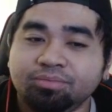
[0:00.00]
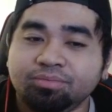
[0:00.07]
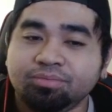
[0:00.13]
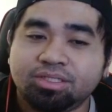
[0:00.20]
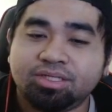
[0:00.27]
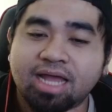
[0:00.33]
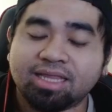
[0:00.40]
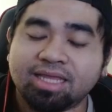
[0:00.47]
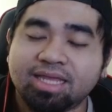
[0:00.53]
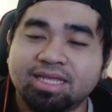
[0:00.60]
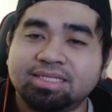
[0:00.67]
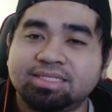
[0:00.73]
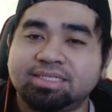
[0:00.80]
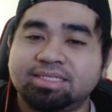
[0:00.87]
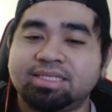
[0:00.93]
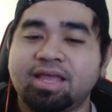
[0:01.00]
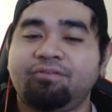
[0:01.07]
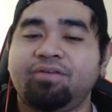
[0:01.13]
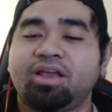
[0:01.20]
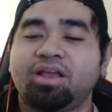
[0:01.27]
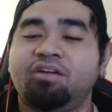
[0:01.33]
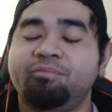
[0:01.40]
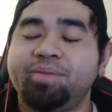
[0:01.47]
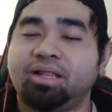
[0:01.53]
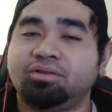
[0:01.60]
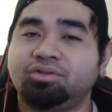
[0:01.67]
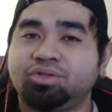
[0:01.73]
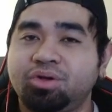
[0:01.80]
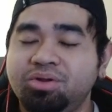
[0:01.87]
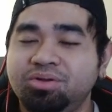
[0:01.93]
So that is the effect of
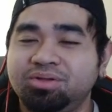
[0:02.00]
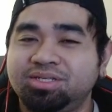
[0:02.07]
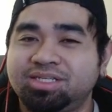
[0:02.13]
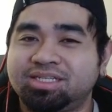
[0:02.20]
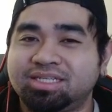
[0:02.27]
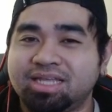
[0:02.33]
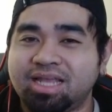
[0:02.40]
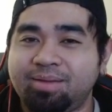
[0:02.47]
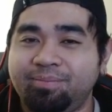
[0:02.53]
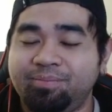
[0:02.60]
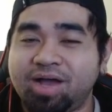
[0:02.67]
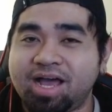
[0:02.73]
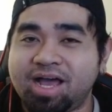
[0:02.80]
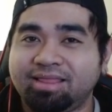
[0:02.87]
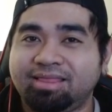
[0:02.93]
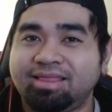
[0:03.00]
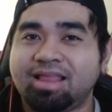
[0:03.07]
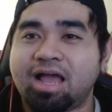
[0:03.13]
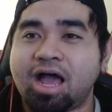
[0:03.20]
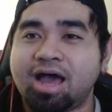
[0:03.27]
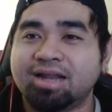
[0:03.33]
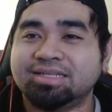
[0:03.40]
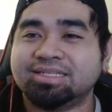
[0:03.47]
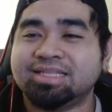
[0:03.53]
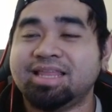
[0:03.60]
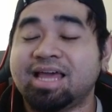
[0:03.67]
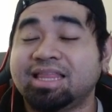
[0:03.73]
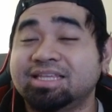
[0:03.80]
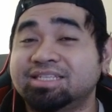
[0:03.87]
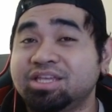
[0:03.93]
Metaltronus, but honestly,
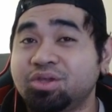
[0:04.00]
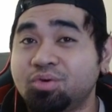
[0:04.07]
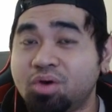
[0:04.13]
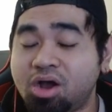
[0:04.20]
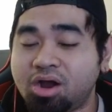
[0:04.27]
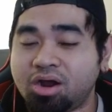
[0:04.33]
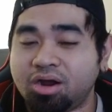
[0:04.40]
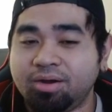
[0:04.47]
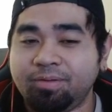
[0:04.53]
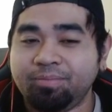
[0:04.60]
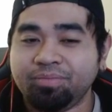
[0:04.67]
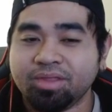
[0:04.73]
that is a UR.